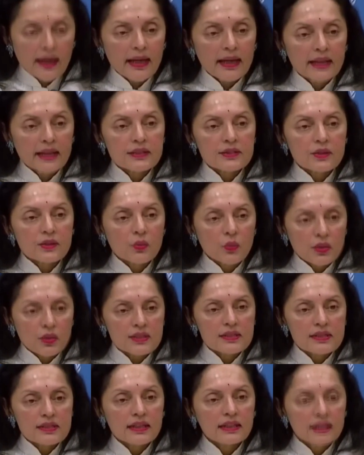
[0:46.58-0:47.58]
And what
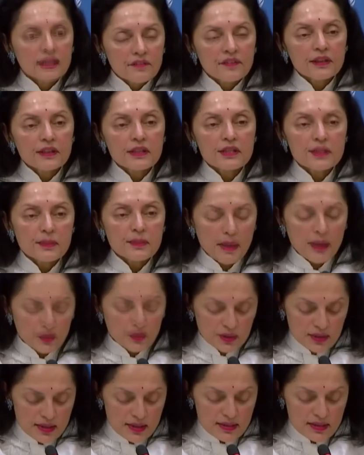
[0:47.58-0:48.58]
is significant
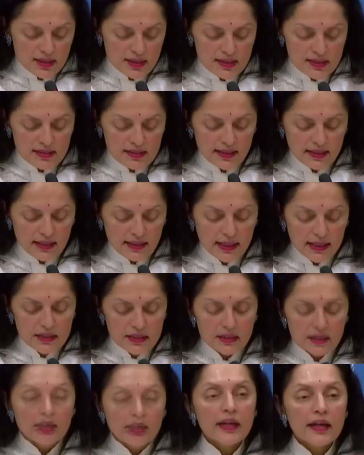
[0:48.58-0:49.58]
about this is that
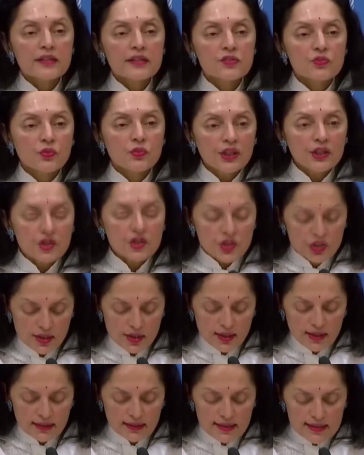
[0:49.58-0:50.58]
India has
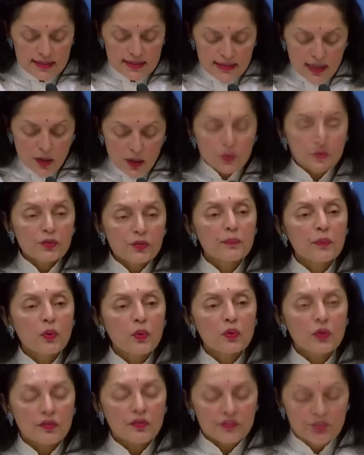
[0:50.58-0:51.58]
reached the South
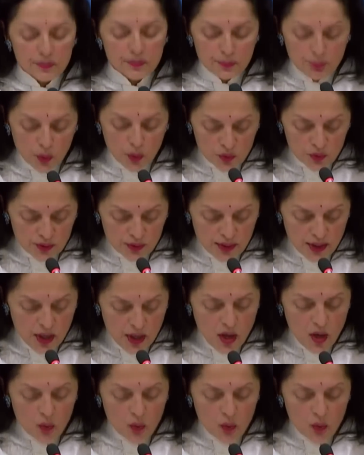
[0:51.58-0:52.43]
Pole of the Moon,